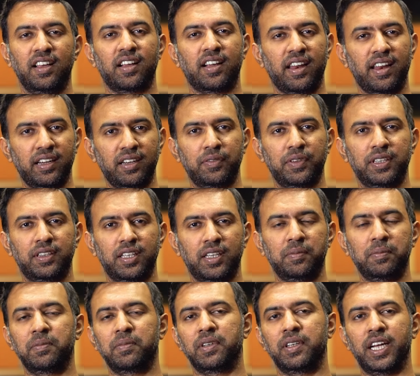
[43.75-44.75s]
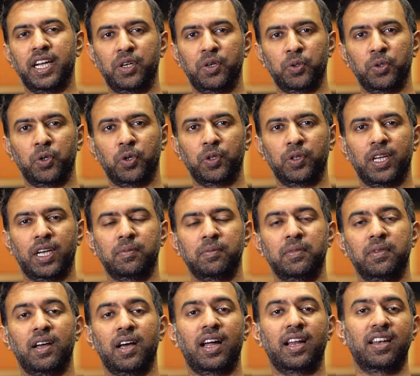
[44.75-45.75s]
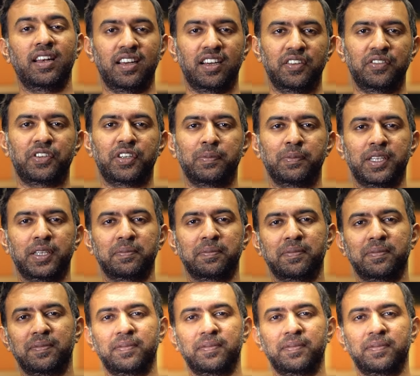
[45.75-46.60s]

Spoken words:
connect with them, get to know them, and learn from them.